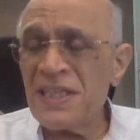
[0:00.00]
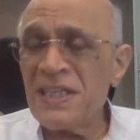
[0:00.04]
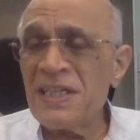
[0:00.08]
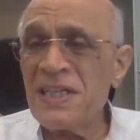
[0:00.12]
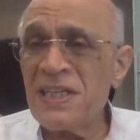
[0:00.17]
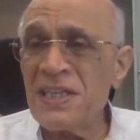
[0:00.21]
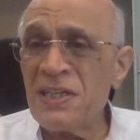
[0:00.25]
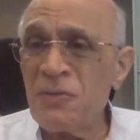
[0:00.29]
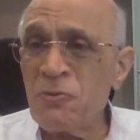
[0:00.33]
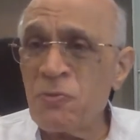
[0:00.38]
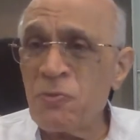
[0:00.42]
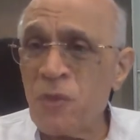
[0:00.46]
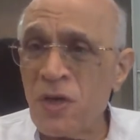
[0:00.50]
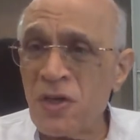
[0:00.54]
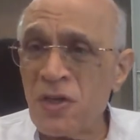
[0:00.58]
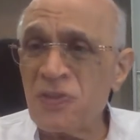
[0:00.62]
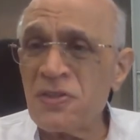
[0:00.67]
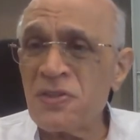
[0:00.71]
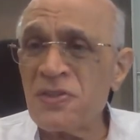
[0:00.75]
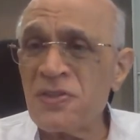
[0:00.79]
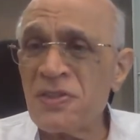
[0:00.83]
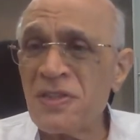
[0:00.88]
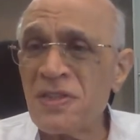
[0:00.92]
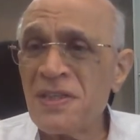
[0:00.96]
He
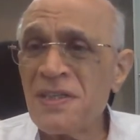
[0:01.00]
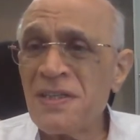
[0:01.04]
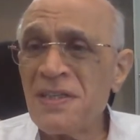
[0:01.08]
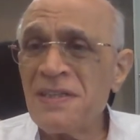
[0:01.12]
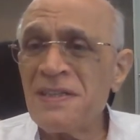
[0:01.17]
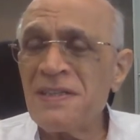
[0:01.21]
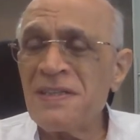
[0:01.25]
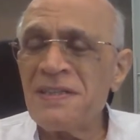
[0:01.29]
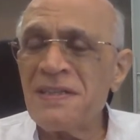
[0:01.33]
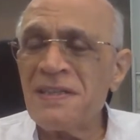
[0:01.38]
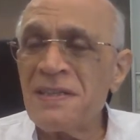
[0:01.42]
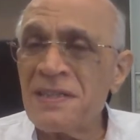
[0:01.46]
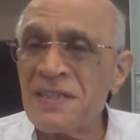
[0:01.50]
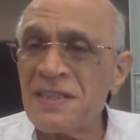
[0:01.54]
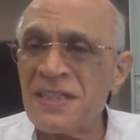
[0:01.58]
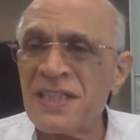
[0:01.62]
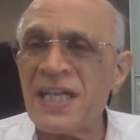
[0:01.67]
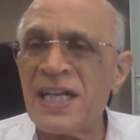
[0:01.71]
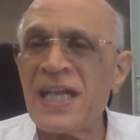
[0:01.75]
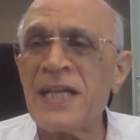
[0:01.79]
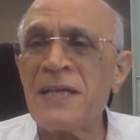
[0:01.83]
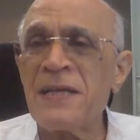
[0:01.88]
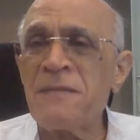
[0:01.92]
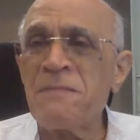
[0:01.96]
wants
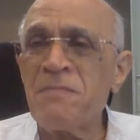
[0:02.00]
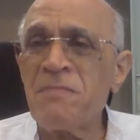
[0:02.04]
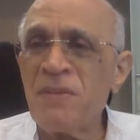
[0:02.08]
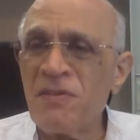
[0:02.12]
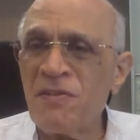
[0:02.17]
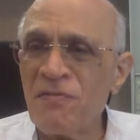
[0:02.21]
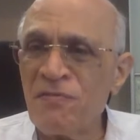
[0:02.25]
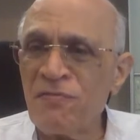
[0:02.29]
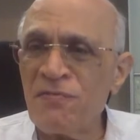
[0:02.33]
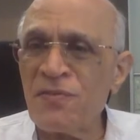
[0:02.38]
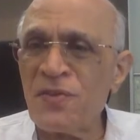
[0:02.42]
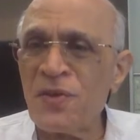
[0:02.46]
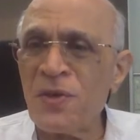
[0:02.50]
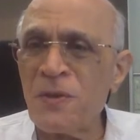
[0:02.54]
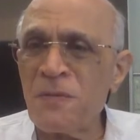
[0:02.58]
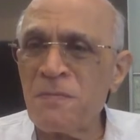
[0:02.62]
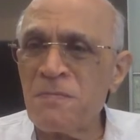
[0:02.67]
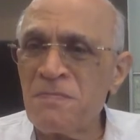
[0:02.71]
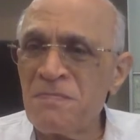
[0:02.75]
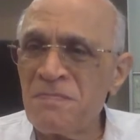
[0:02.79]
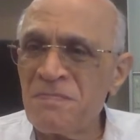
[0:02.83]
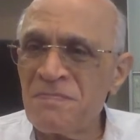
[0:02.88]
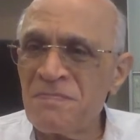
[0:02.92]
time from